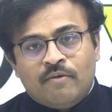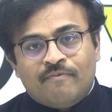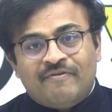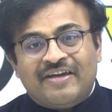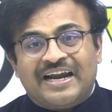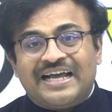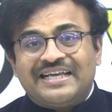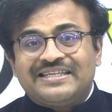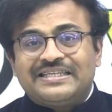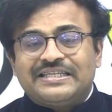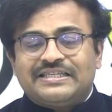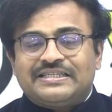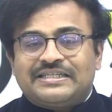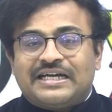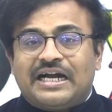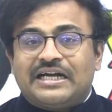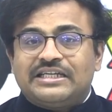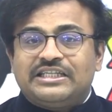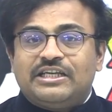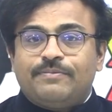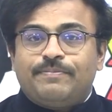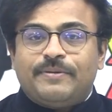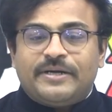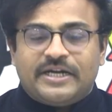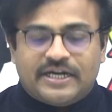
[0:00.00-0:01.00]
whereas
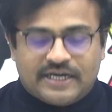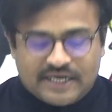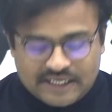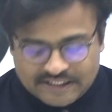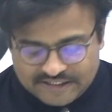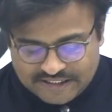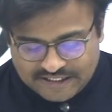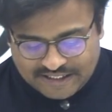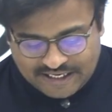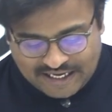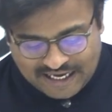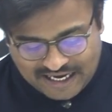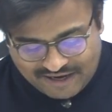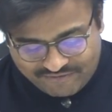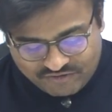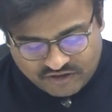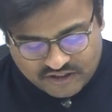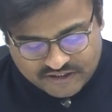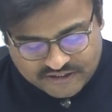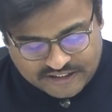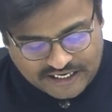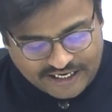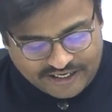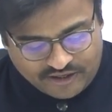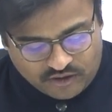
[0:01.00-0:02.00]
ChatGPT doesn't have
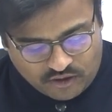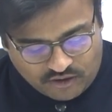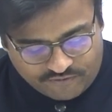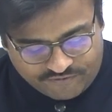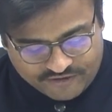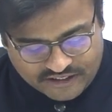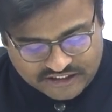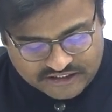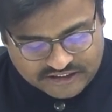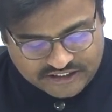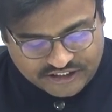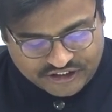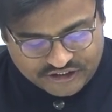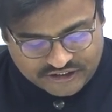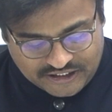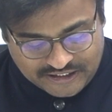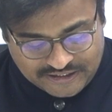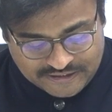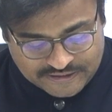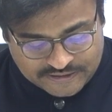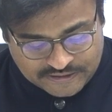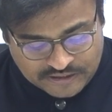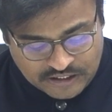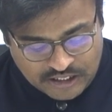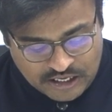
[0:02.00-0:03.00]
this kind of
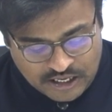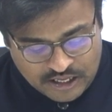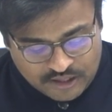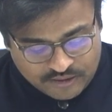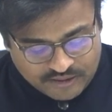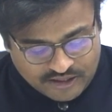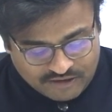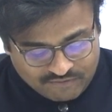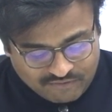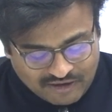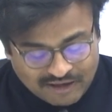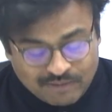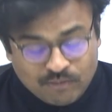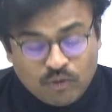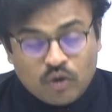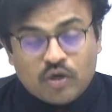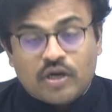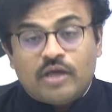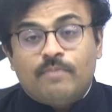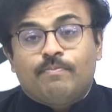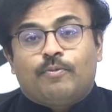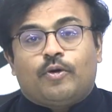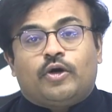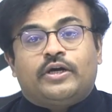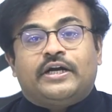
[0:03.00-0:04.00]
restrictions. Then one more
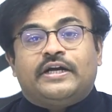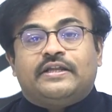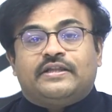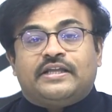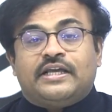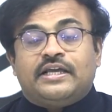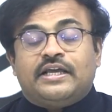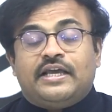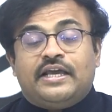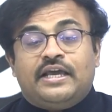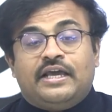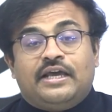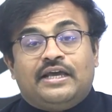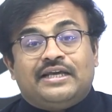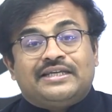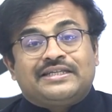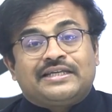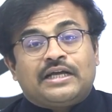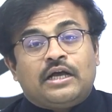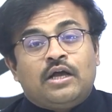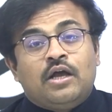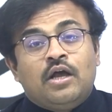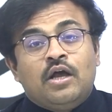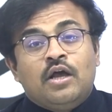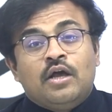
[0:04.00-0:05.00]
important thing
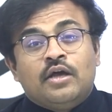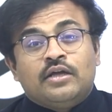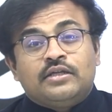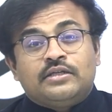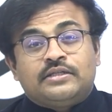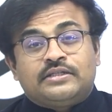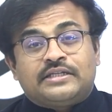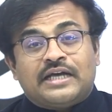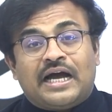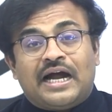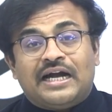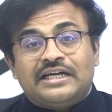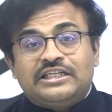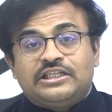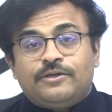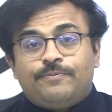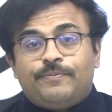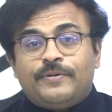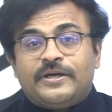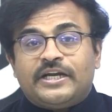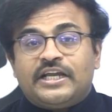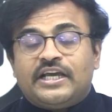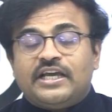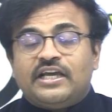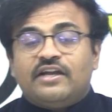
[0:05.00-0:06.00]
is
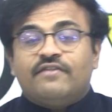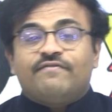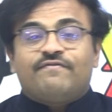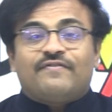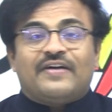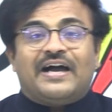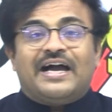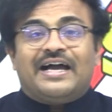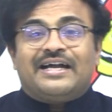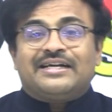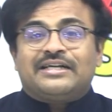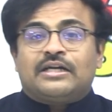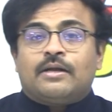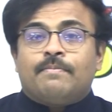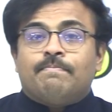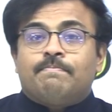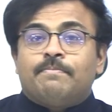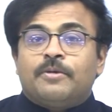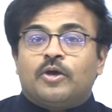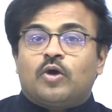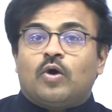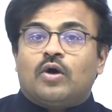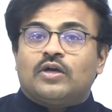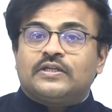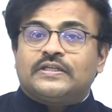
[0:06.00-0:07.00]
ChatGPT, in
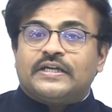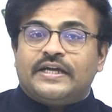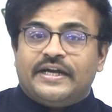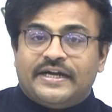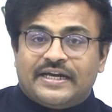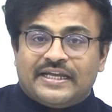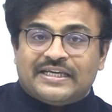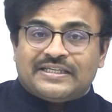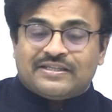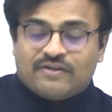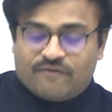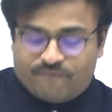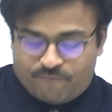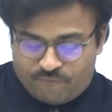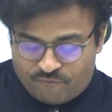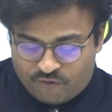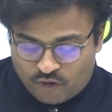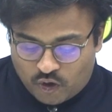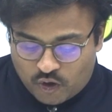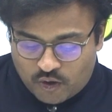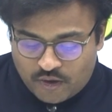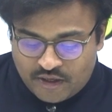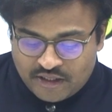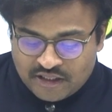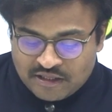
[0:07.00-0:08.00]
fact, because it is
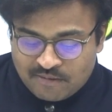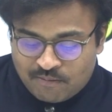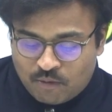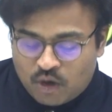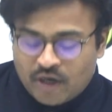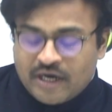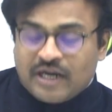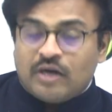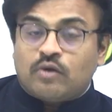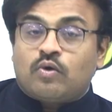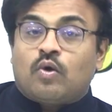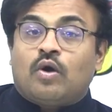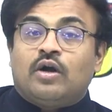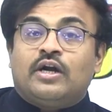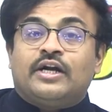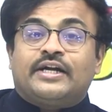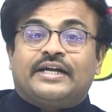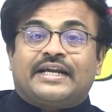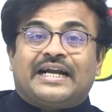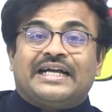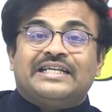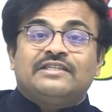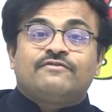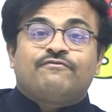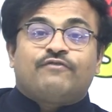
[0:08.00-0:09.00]
following the model called a
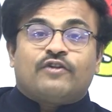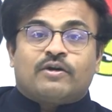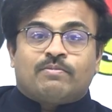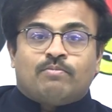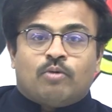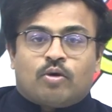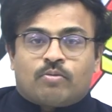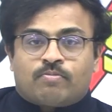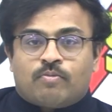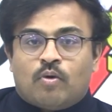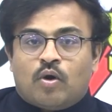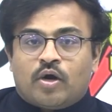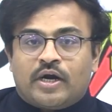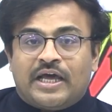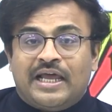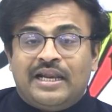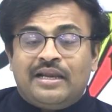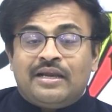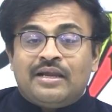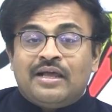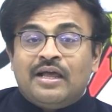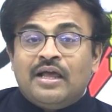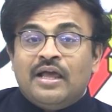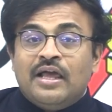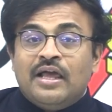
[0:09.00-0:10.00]
transfer mode
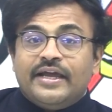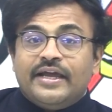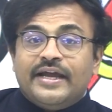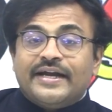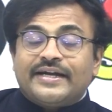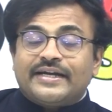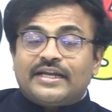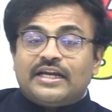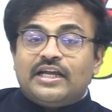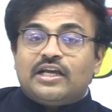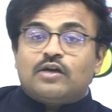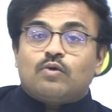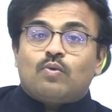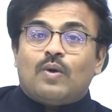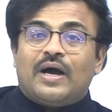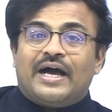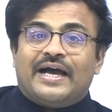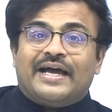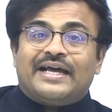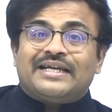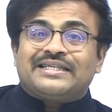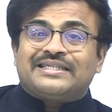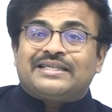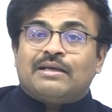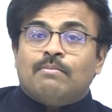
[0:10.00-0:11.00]
model, it
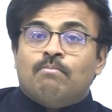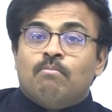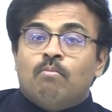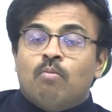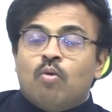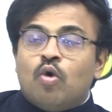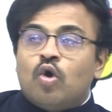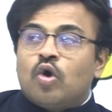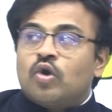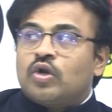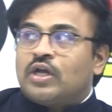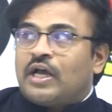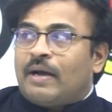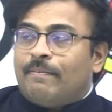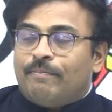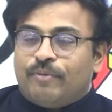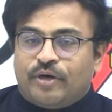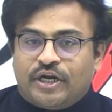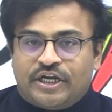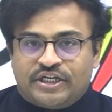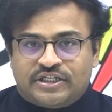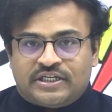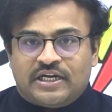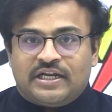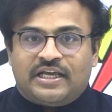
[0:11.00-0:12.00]
requires more
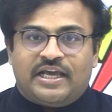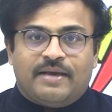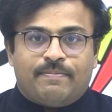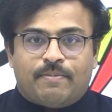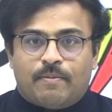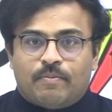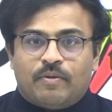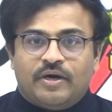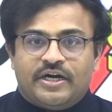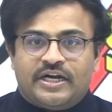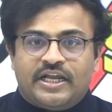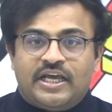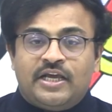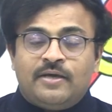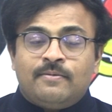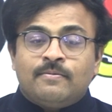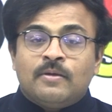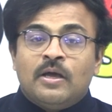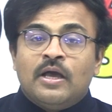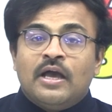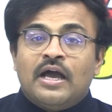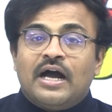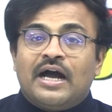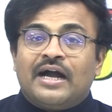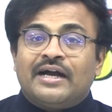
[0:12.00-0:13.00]
computational
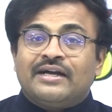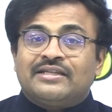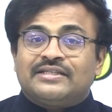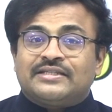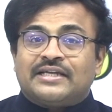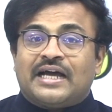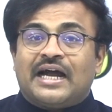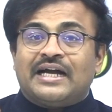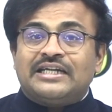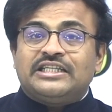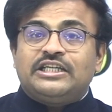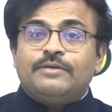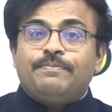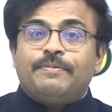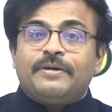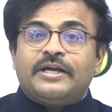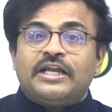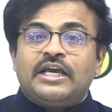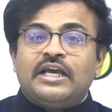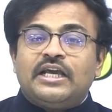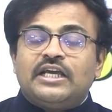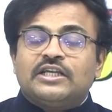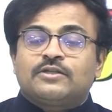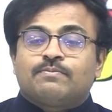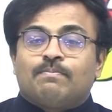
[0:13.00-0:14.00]
capability, and
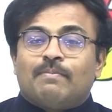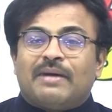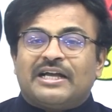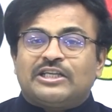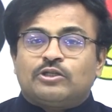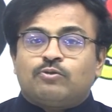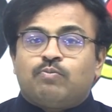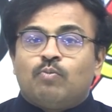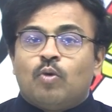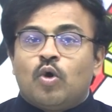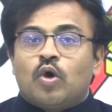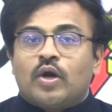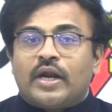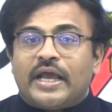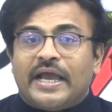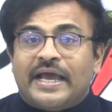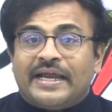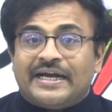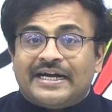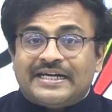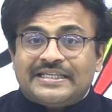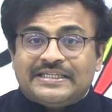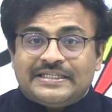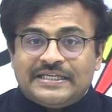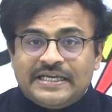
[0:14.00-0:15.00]
ChatGPT is much more
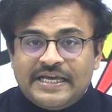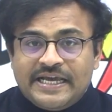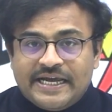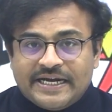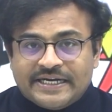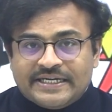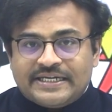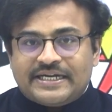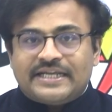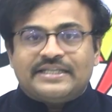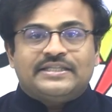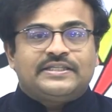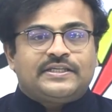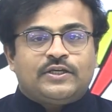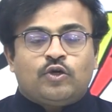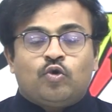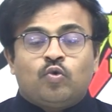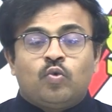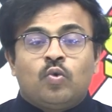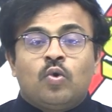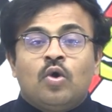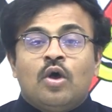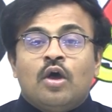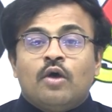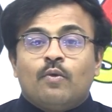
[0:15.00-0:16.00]
energy
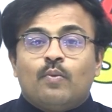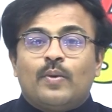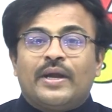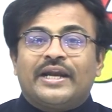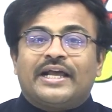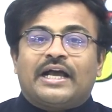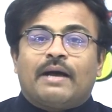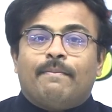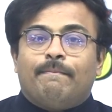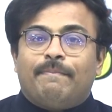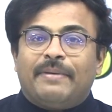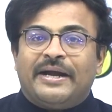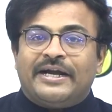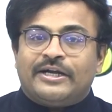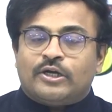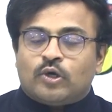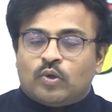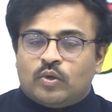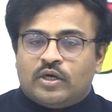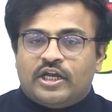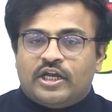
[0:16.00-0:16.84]
intensive when compared to